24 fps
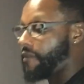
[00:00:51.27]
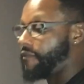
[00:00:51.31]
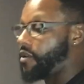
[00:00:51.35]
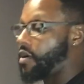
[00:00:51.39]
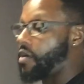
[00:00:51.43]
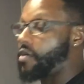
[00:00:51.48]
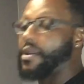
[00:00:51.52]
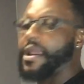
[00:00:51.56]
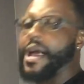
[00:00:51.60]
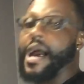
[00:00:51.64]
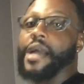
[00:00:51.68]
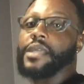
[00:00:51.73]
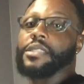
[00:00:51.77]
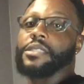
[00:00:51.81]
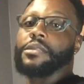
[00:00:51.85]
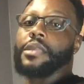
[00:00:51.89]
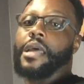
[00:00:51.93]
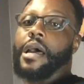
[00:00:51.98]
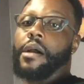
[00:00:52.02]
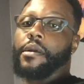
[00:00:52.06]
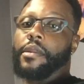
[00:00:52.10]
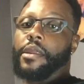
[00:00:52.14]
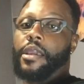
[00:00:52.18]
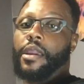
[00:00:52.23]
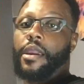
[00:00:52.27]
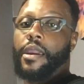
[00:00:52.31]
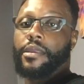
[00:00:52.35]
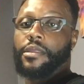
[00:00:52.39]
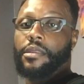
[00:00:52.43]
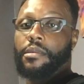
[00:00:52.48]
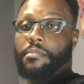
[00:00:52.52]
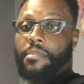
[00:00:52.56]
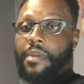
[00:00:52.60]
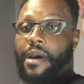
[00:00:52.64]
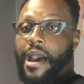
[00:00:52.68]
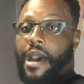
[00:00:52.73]
of your locks down here
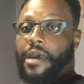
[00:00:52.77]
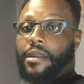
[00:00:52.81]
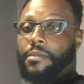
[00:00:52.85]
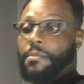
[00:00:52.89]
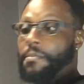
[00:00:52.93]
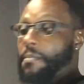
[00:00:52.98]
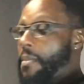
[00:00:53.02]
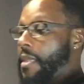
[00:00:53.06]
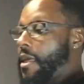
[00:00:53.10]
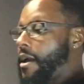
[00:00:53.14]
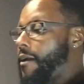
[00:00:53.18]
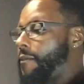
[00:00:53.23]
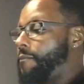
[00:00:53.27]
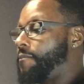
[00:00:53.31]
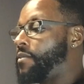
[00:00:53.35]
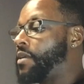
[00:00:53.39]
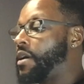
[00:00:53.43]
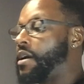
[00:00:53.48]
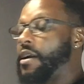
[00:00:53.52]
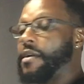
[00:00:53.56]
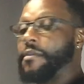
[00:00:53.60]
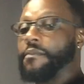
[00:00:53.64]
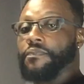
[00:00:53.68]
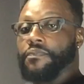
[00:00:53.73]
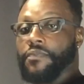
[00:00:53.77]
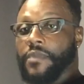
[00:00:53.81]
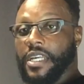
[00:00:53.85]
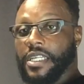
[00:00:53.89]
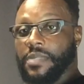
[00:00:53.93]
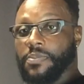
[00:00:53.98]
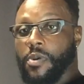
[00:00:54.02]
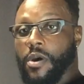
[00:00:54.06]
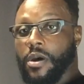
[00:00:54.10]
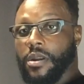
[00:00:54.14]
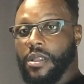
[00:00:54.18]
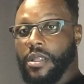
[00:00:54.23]
at the bottom,
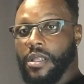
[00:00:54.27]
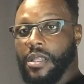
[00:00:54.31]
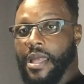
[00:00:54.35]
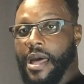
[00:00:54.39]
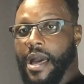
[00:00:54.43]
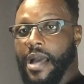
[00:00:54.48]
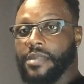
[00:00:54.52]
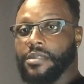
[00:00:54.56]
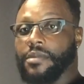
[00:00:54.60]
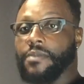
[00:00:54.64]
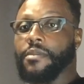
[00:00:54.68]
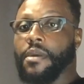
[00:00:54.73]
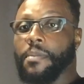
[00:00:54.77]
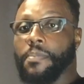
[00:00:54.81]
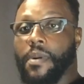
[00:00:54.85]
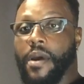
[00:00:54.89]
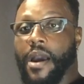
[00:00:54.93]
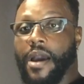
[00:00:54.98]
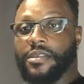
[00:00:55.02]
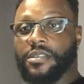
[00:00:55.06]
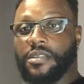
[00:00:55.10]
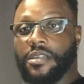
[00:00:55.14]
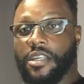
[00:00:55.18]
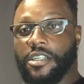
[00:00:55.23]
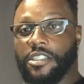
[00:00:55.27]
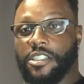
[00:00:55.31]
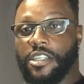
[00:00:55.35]
this part of the locks, the porosity